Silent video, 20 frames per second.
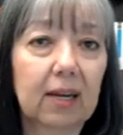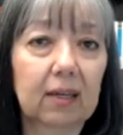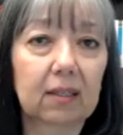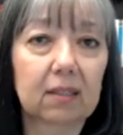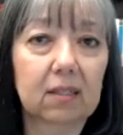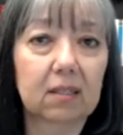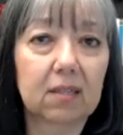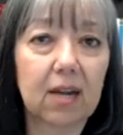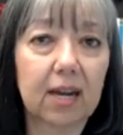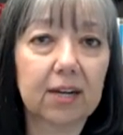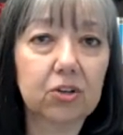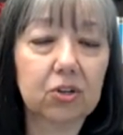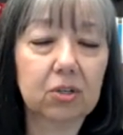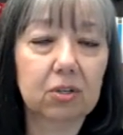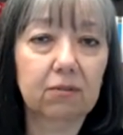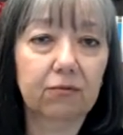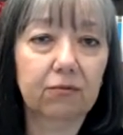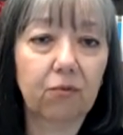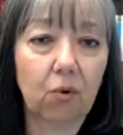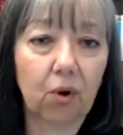get a
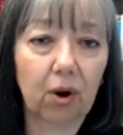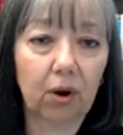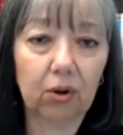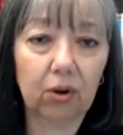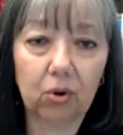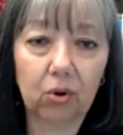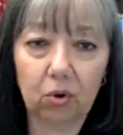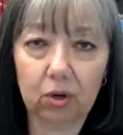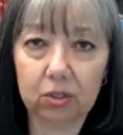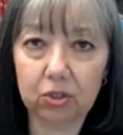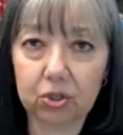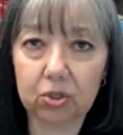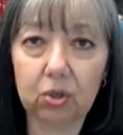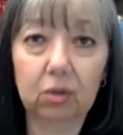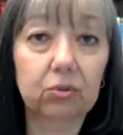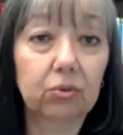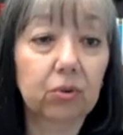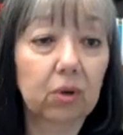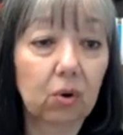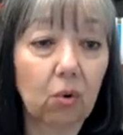deduction for your
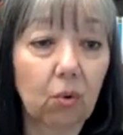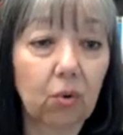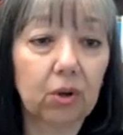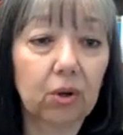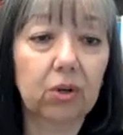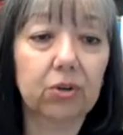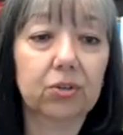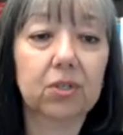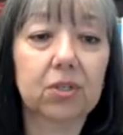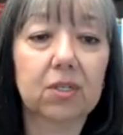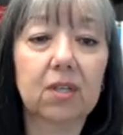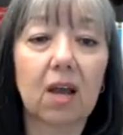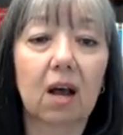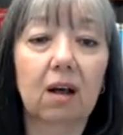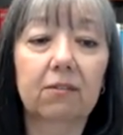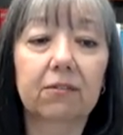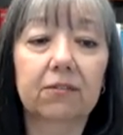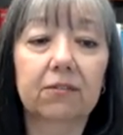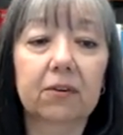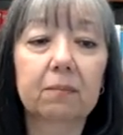children or
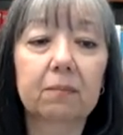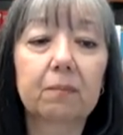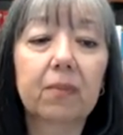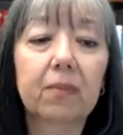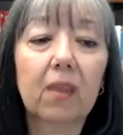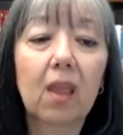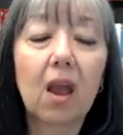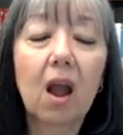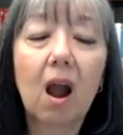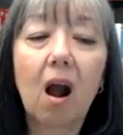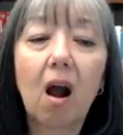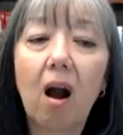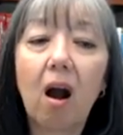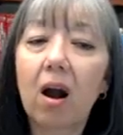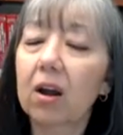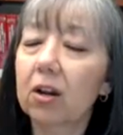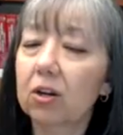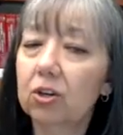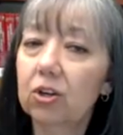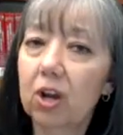yourself.
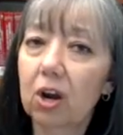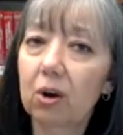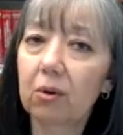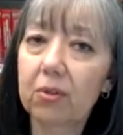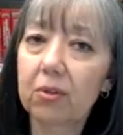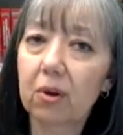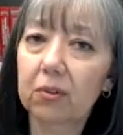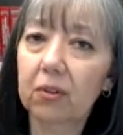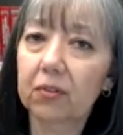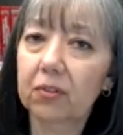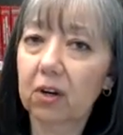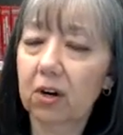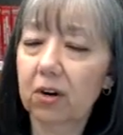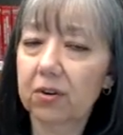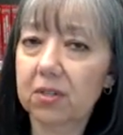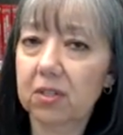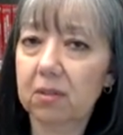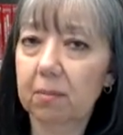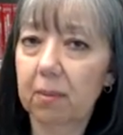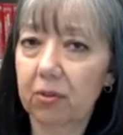Know though that there
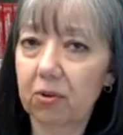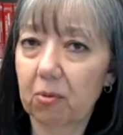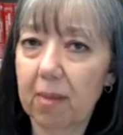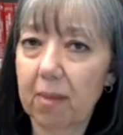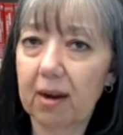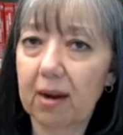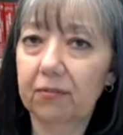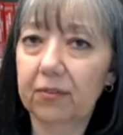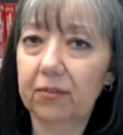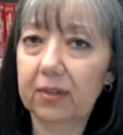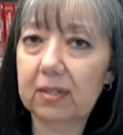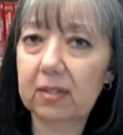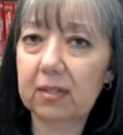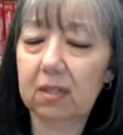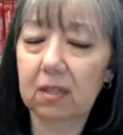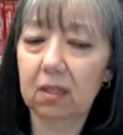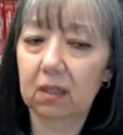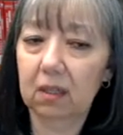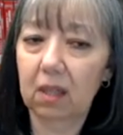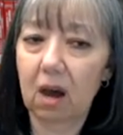are some other benefits
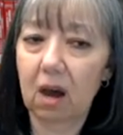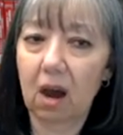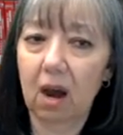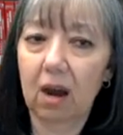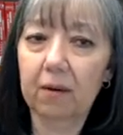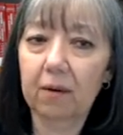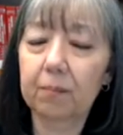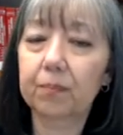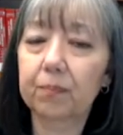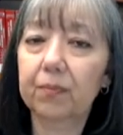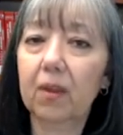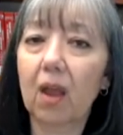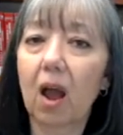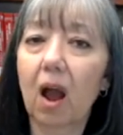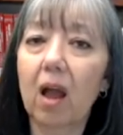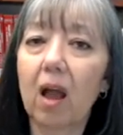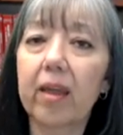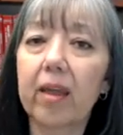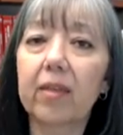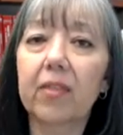in the law
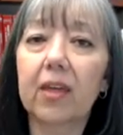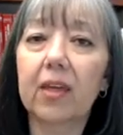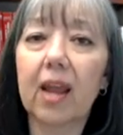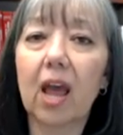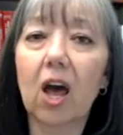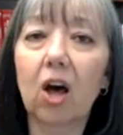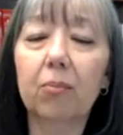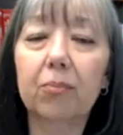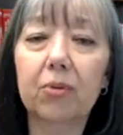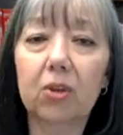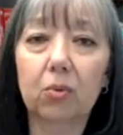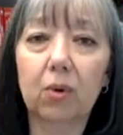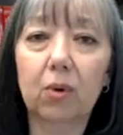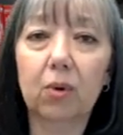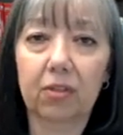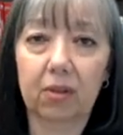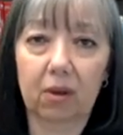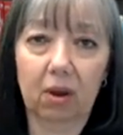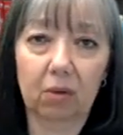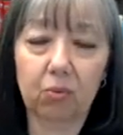that help you
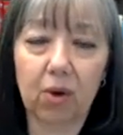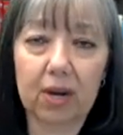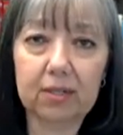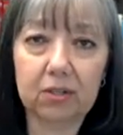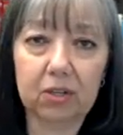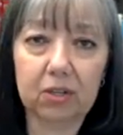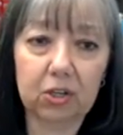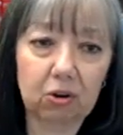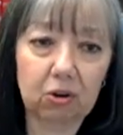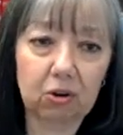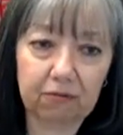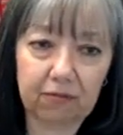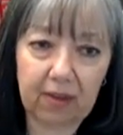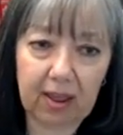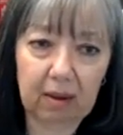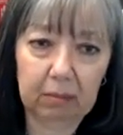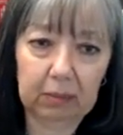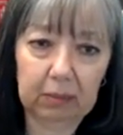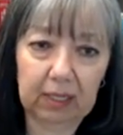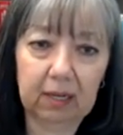with raising your
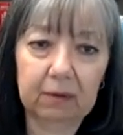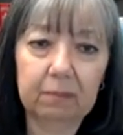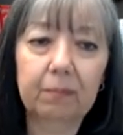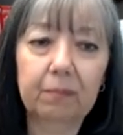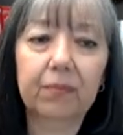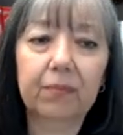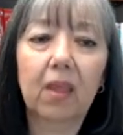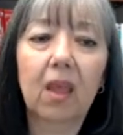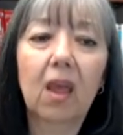family.